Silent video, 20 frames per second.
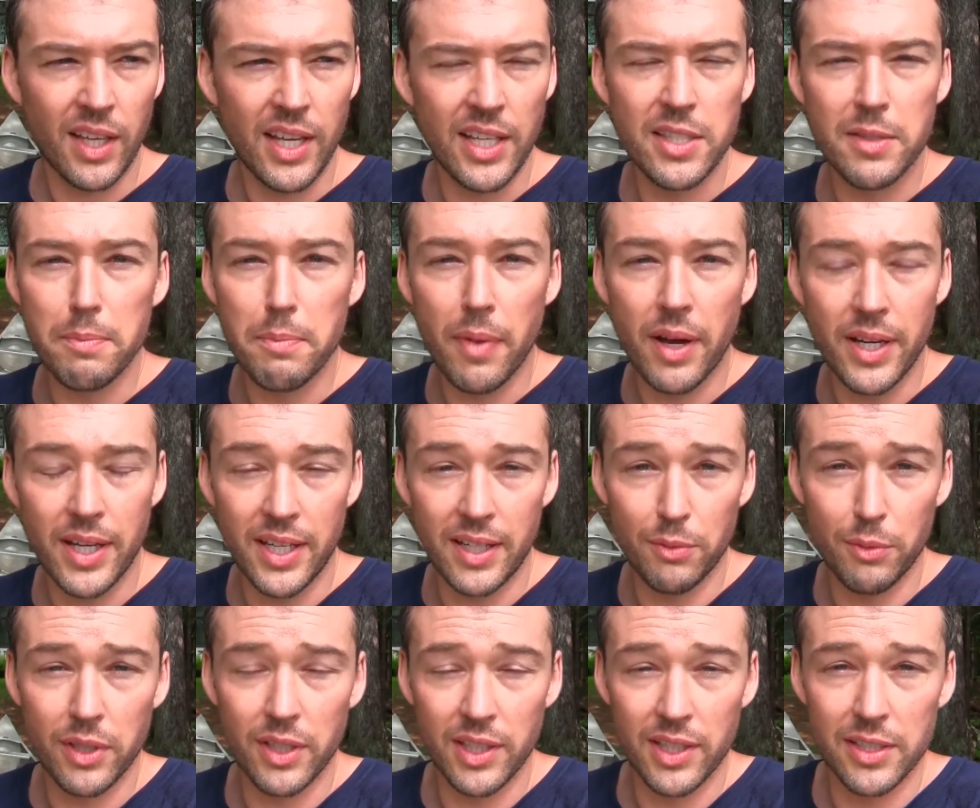It's money,
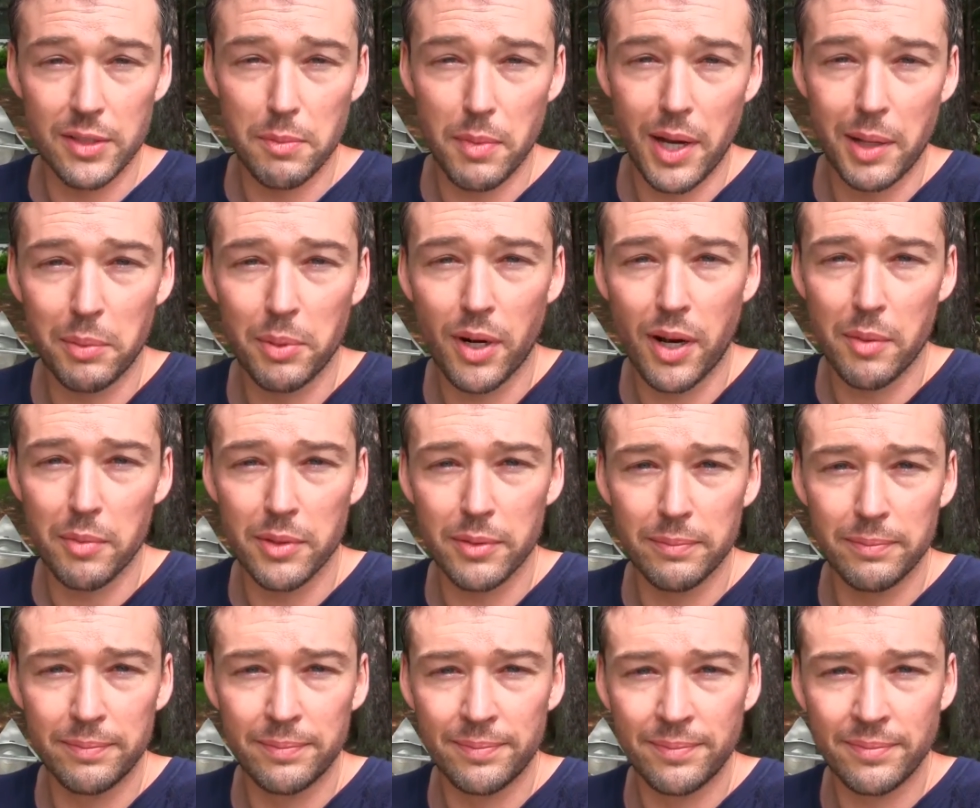really, is my
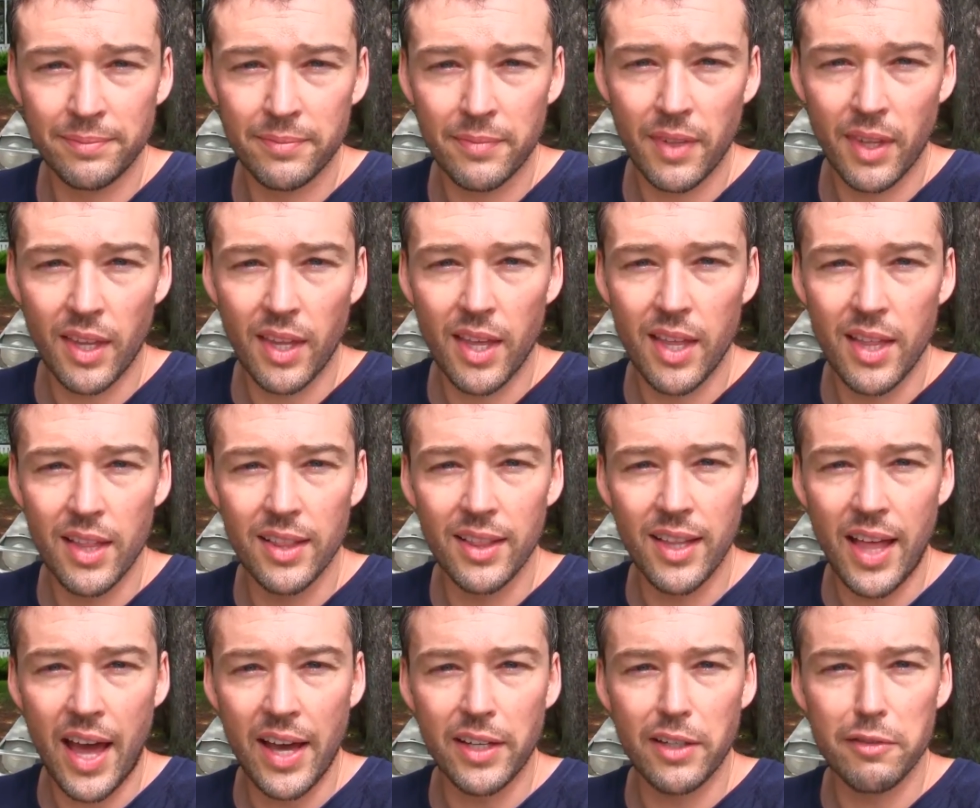problem.
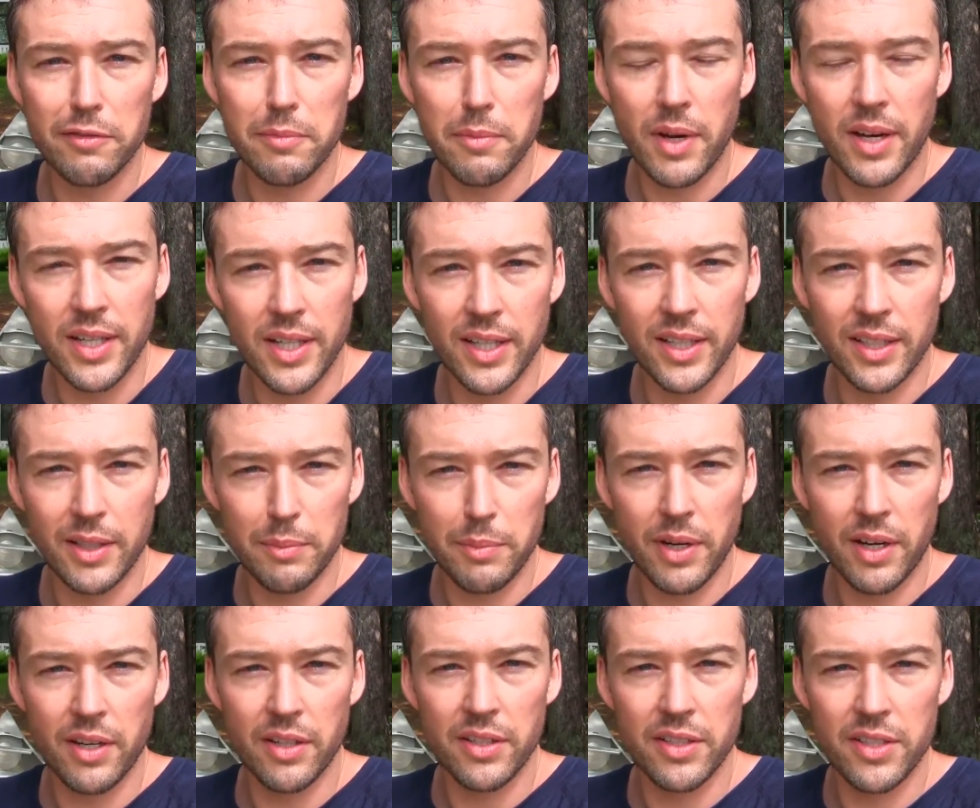Lack of money
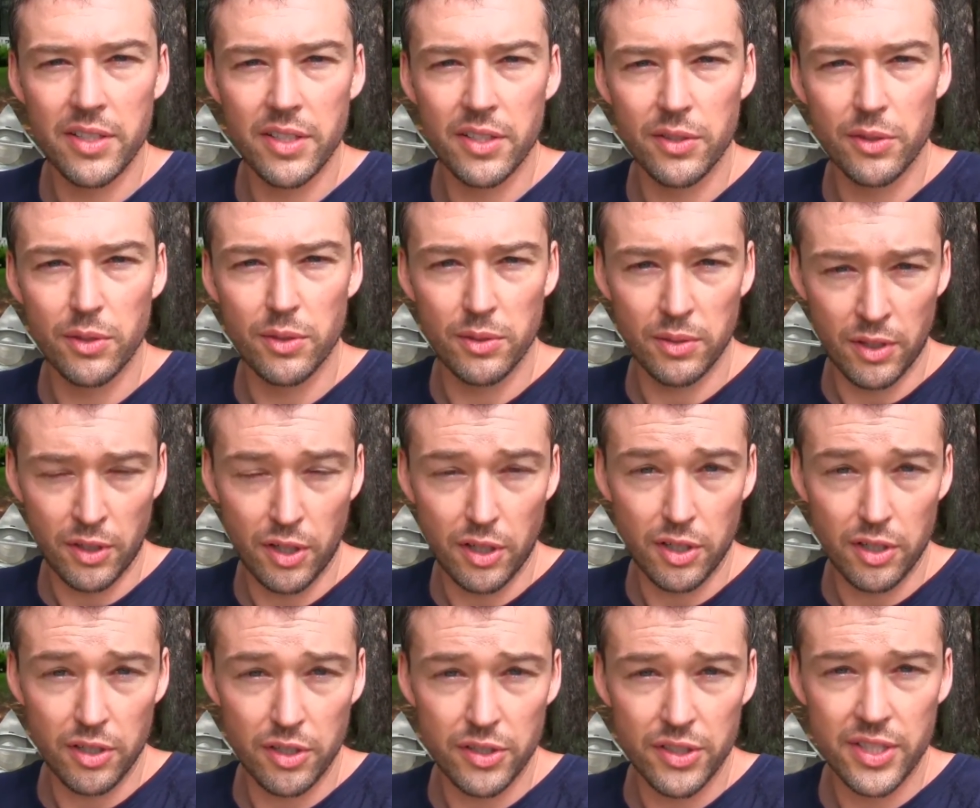compared to
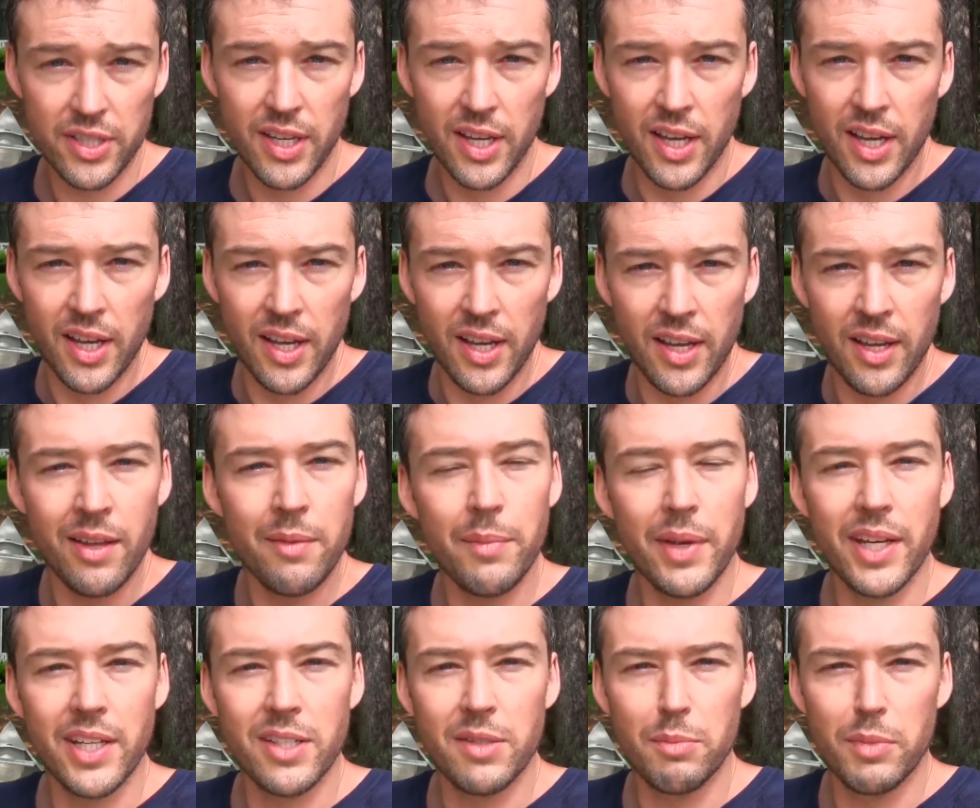hers
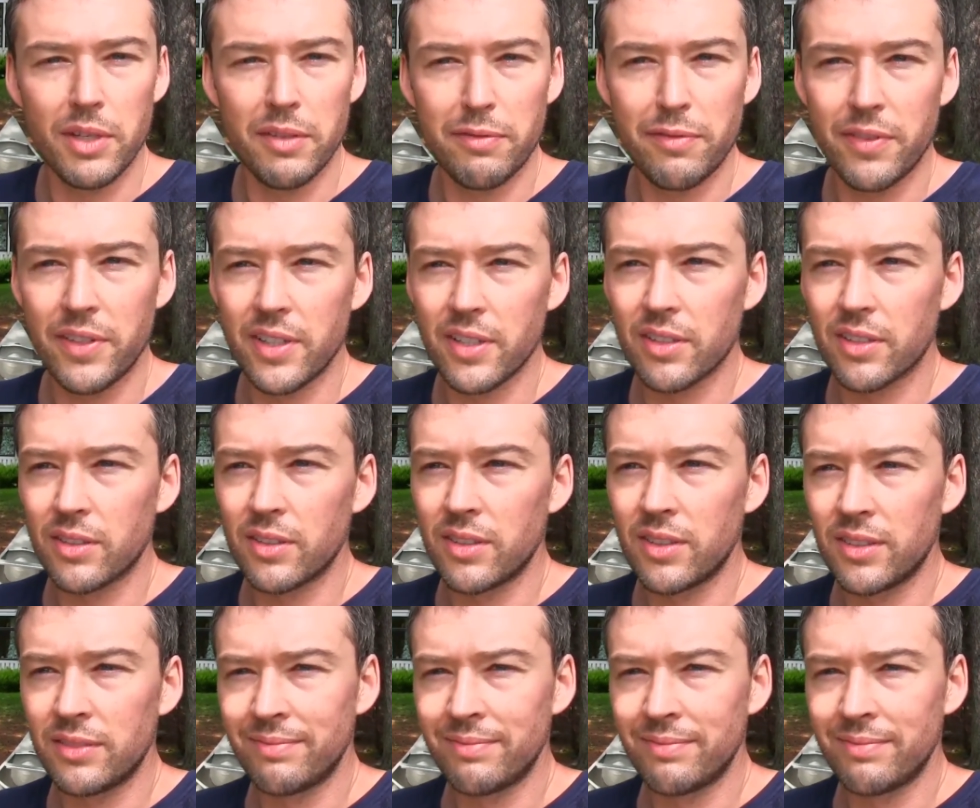makes me feel,